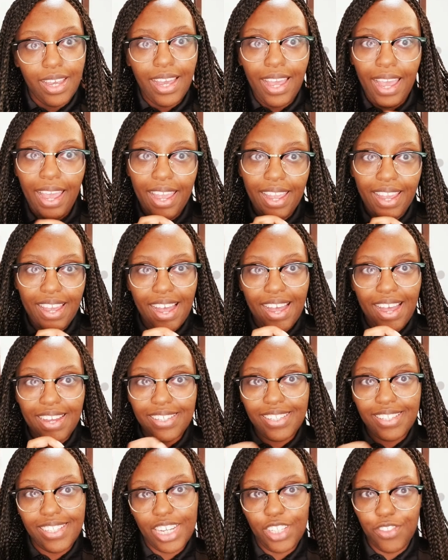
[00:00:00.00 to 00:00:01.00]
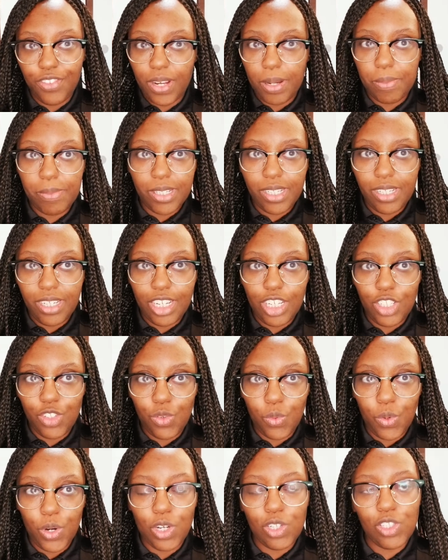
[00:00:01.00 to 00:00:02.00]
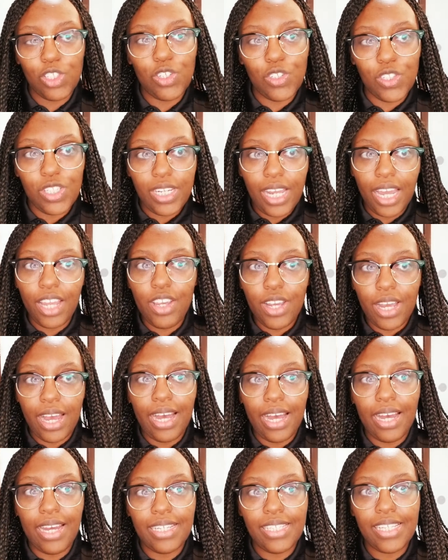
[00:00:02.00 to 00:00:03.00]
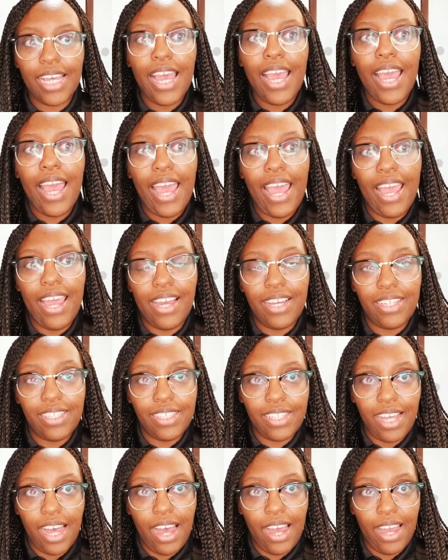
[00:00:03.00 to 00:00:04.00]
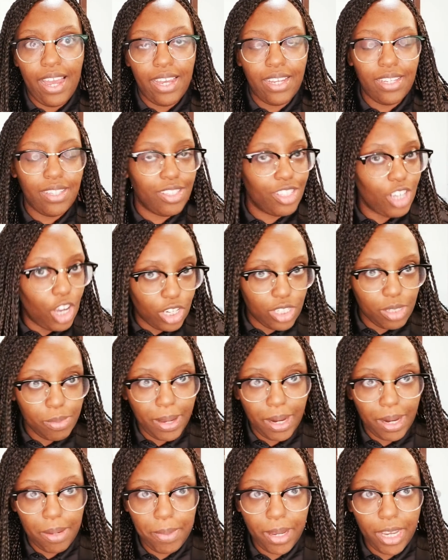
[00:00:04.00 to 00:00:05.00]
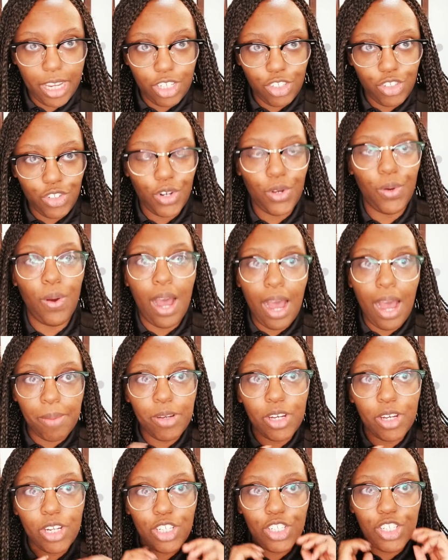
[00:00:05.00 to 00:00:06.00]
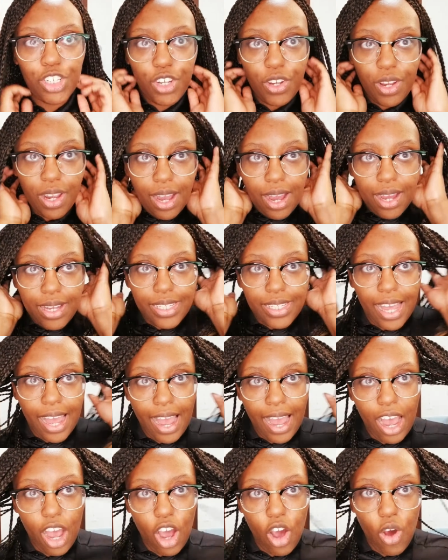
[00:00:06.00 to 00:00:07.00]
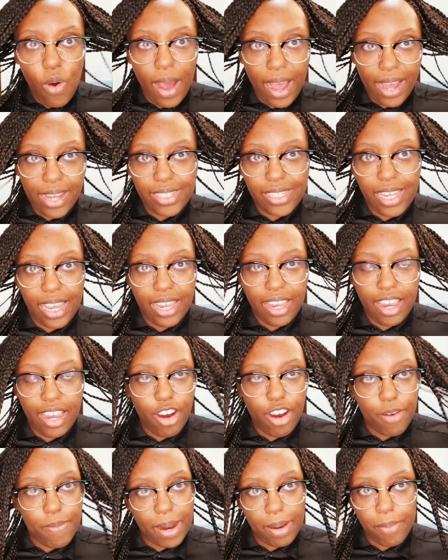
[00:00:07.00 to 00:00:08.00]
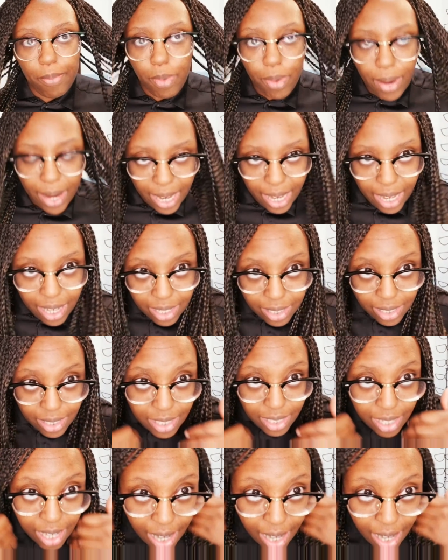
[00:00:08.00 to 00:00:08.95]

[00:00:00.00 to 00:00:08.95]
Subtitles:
Hey guys, thanks for coming to Dee's World. So today, you guys, as I talked about in my intro, I'm going to show you guys how I take care of my braids.